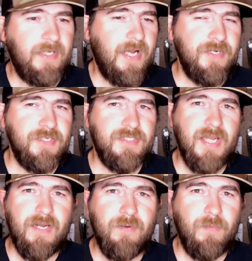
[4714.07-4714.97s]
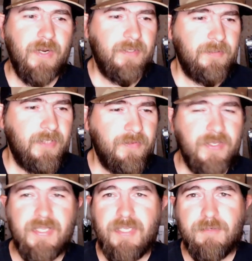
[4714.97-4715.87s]
I just tied to wreck. I
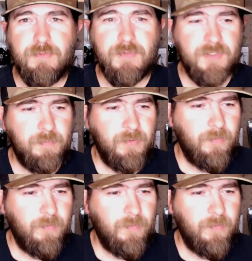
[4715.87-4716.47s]
think it comes with a split